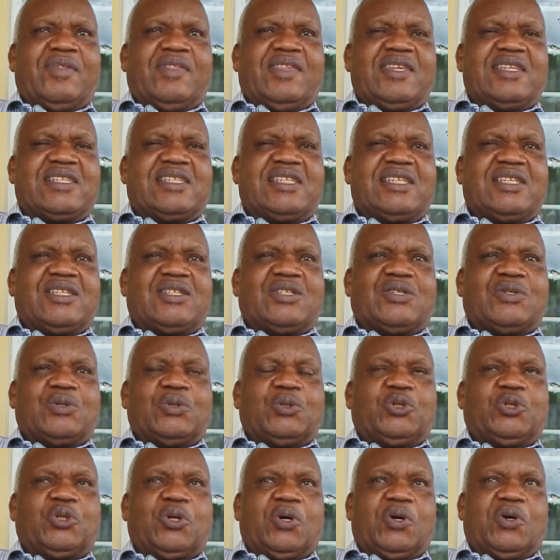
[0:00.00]
this is to
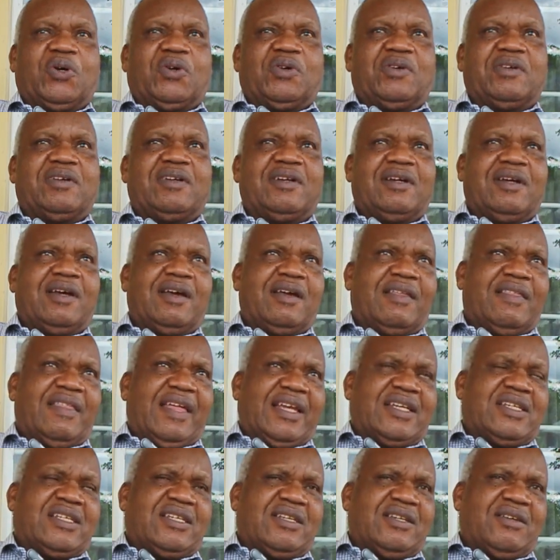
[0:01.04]
show
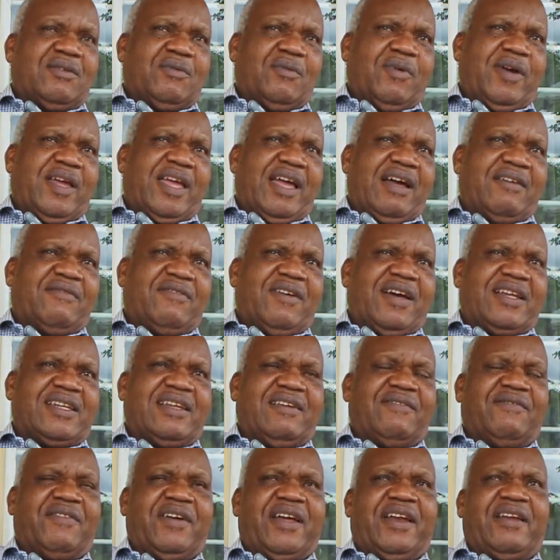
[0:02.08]
that we have had
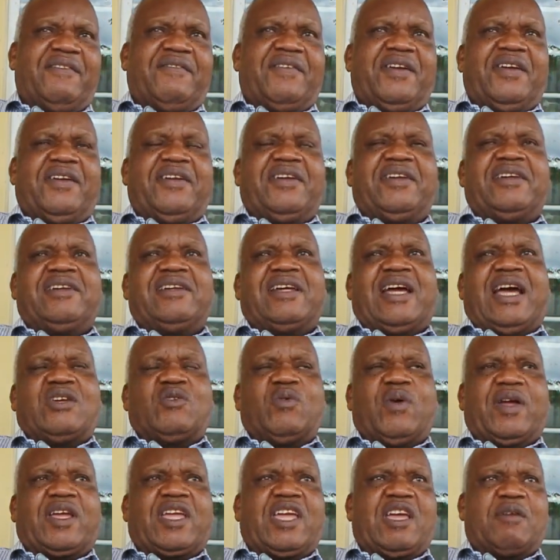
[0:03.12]
a very, very
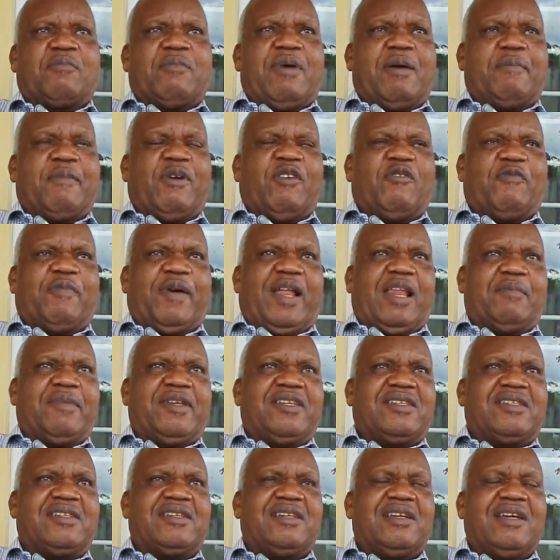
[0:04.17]
hard-working Member of
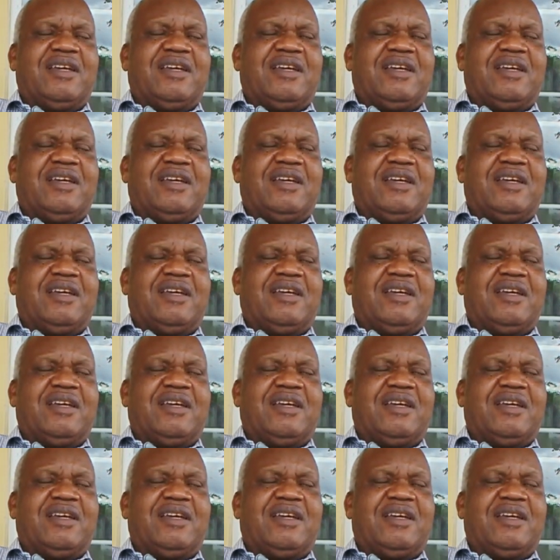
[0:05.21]
Parliament.